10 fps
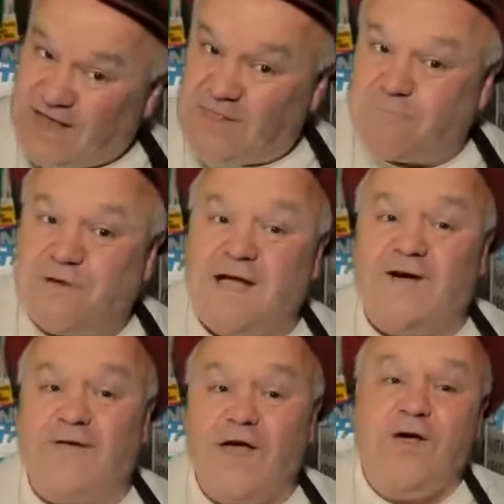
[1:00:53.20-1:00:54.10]
they're
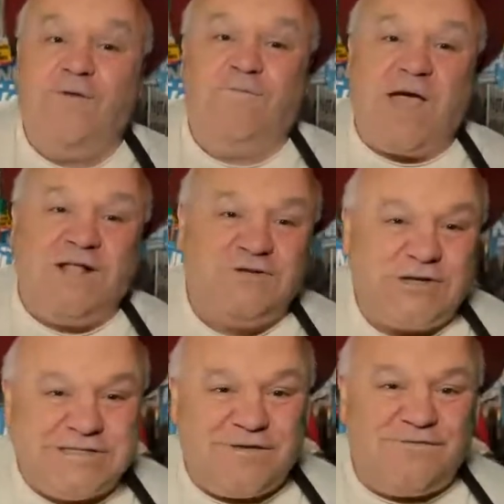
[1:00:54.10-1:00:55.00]
proud of
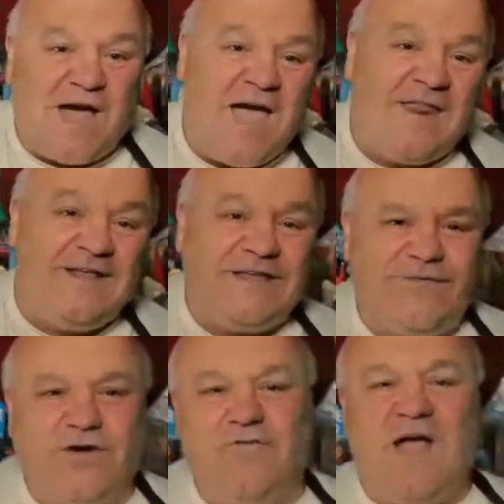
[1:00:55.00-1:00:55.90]
patriotic violence,
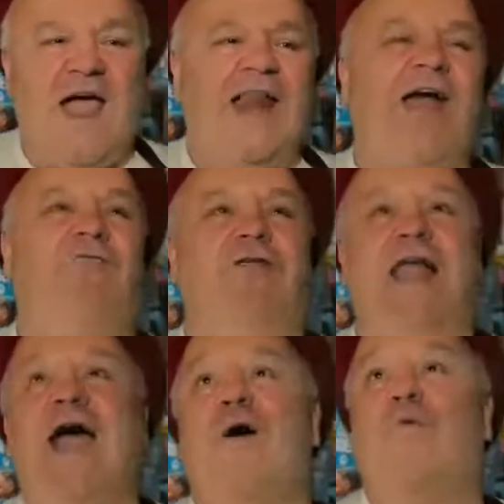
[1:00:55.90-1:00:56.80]
for crying out
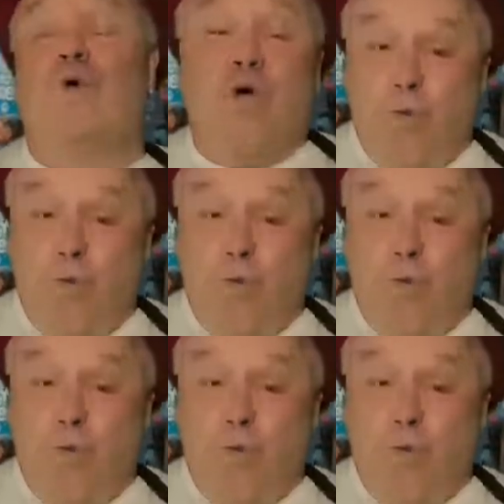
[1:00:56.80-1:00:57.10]
loud,